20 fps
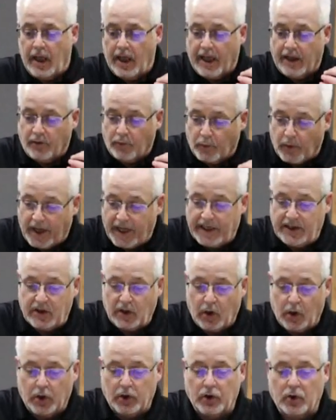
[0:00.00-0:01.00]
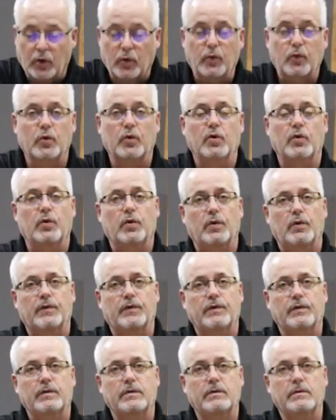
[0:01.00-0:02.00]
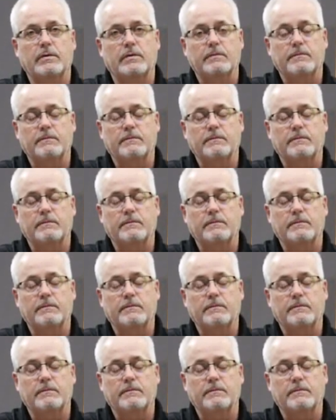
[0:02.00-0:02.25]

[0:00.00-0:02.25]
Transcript: and right are your rules."